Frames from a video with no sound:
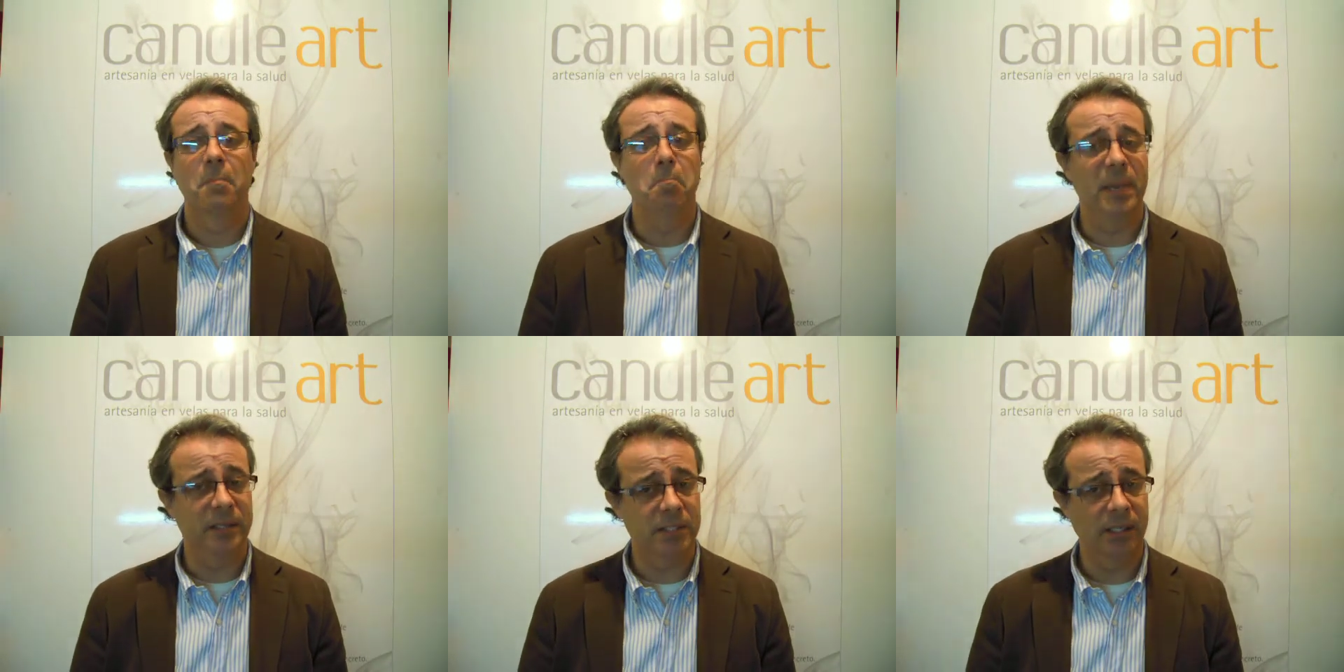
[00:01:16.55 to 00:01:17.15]

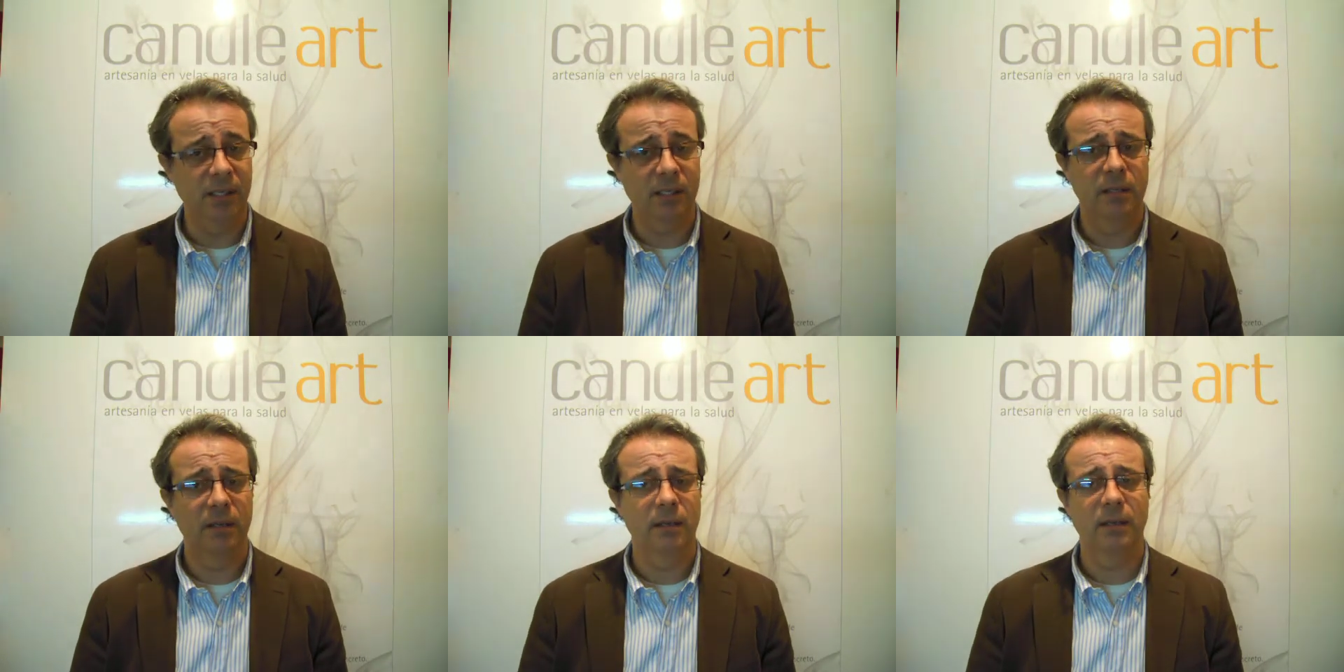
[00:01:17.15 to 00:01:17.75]
mental,
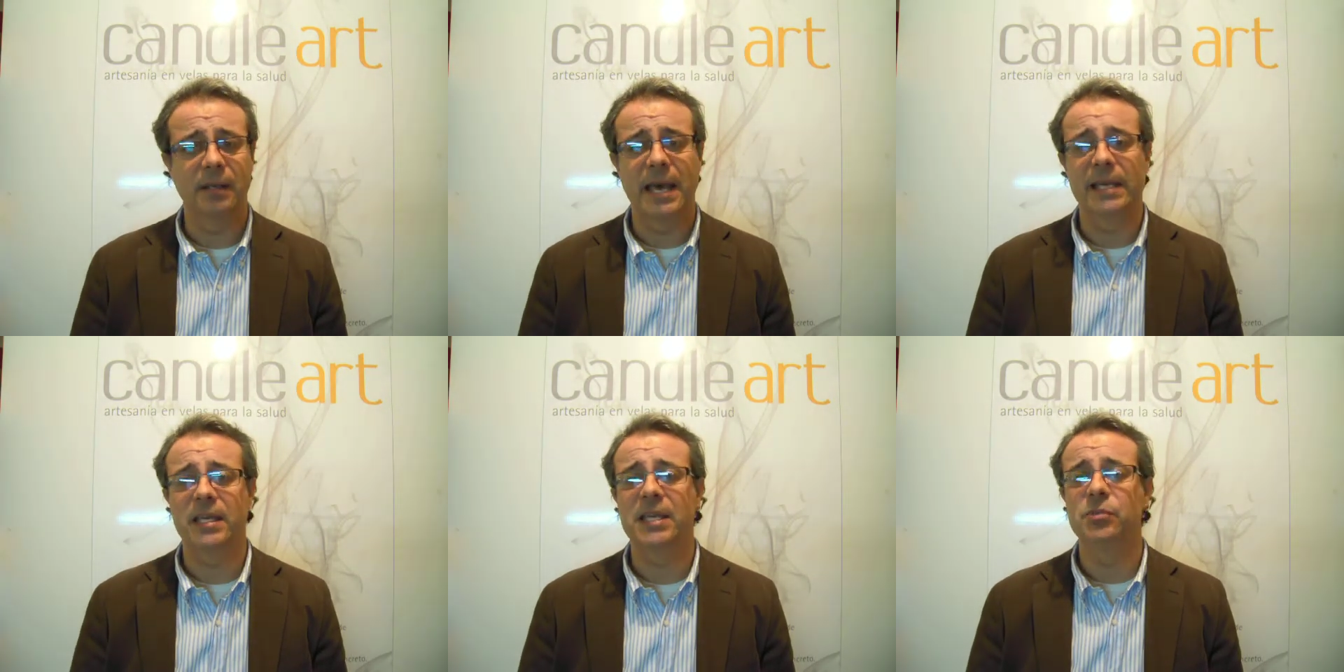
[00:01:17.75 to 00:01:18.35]

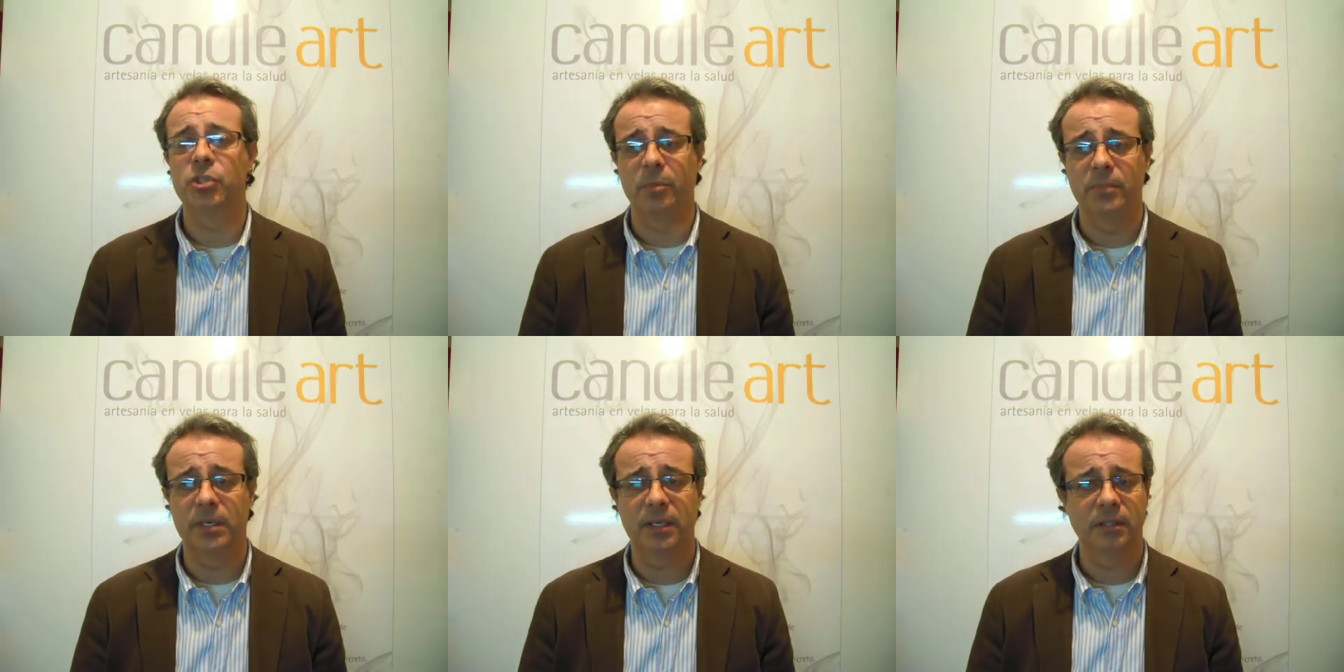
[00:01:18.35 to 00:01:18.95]
like
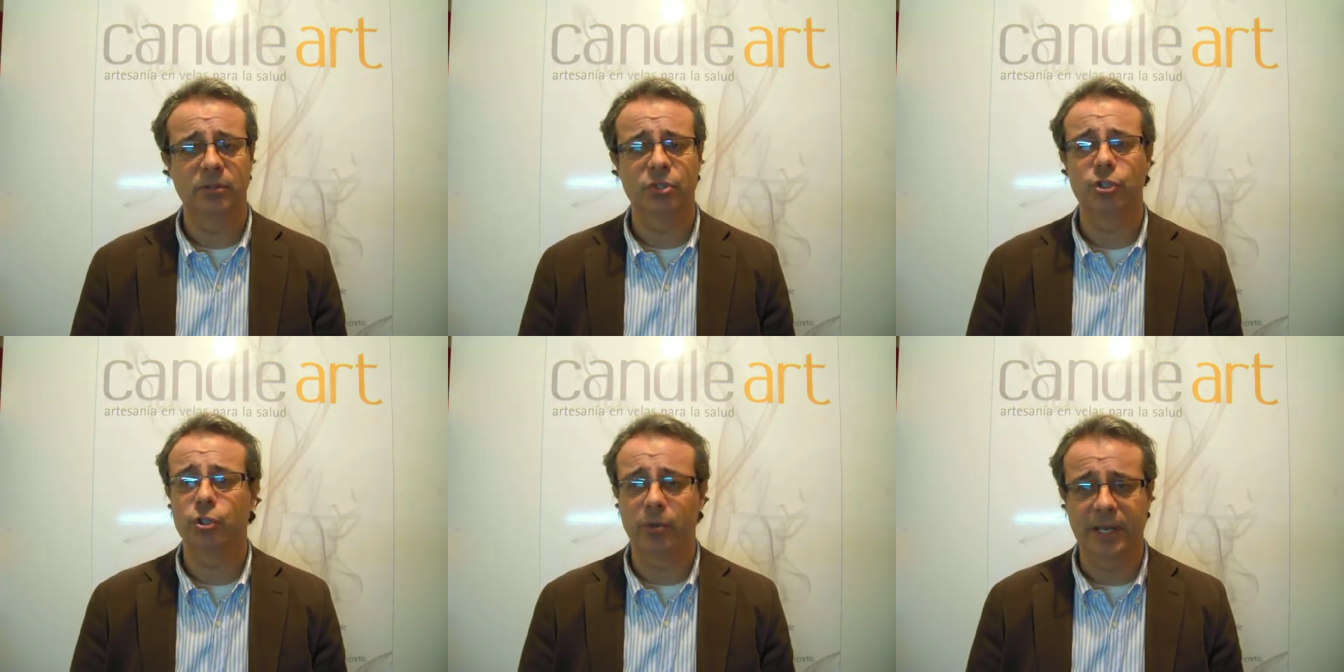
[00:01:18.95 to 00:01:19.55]
insomnia,
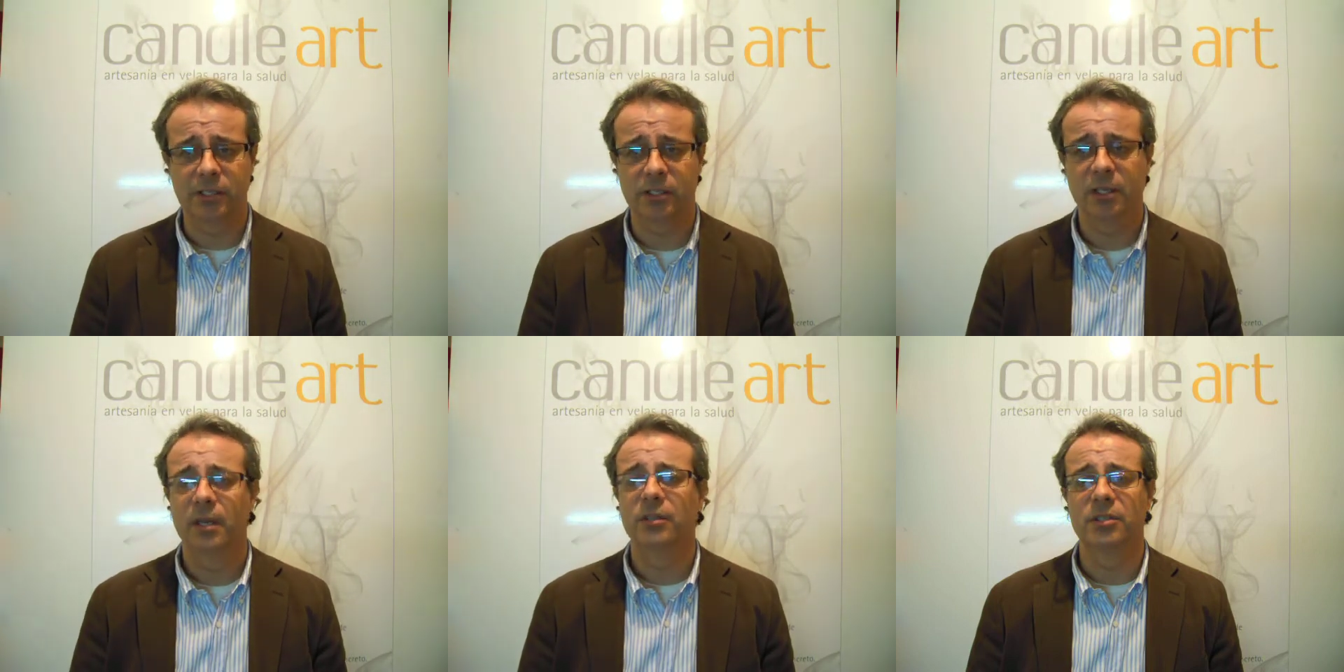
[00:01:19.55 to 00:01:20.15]
stress,
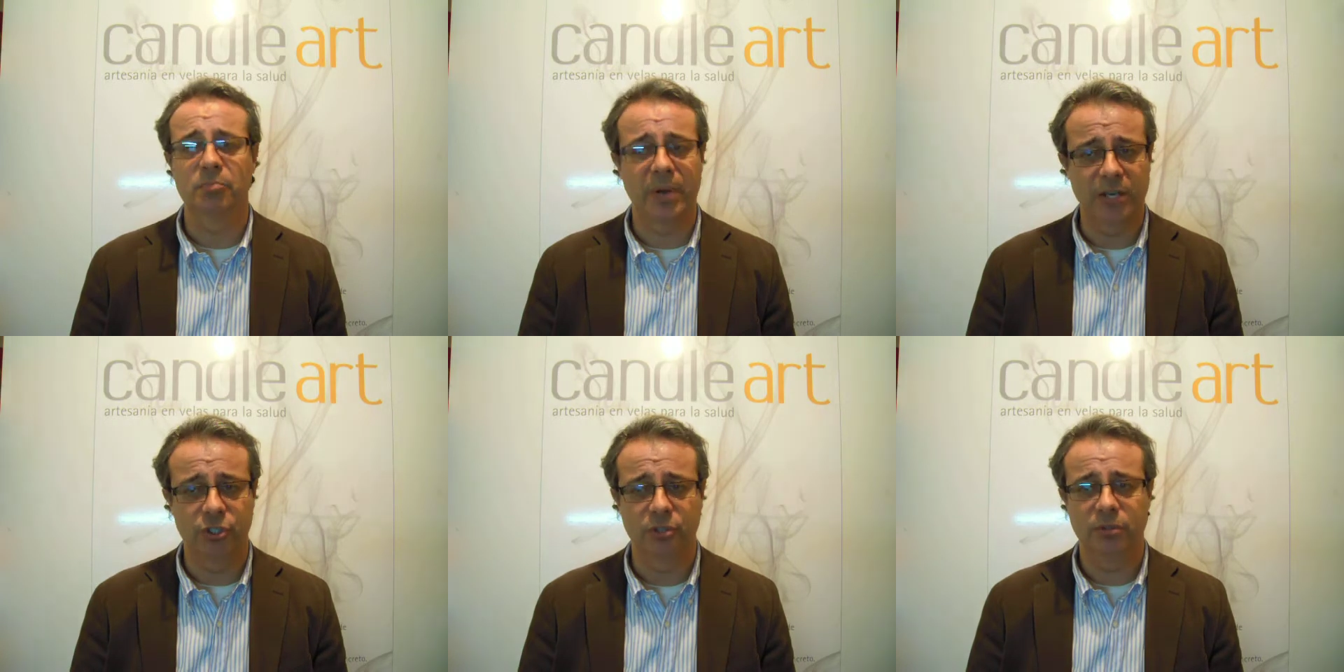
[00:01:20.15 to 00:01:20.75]

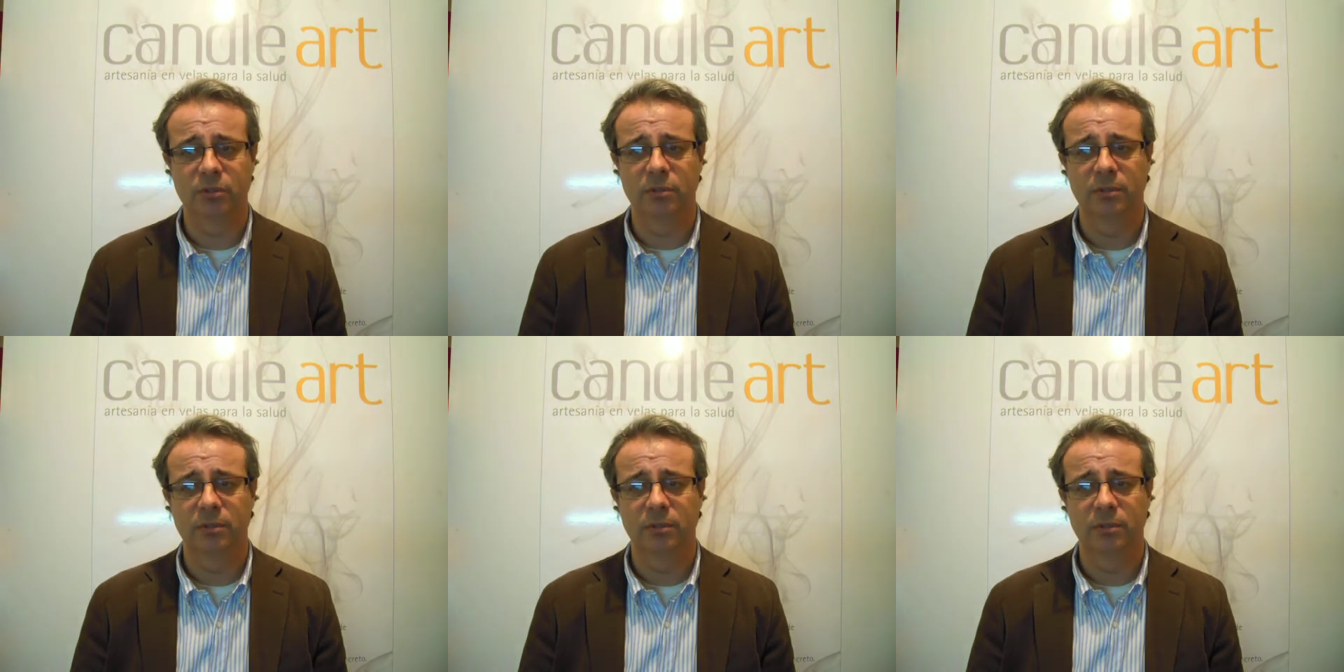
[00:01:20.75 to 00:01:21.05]
depression,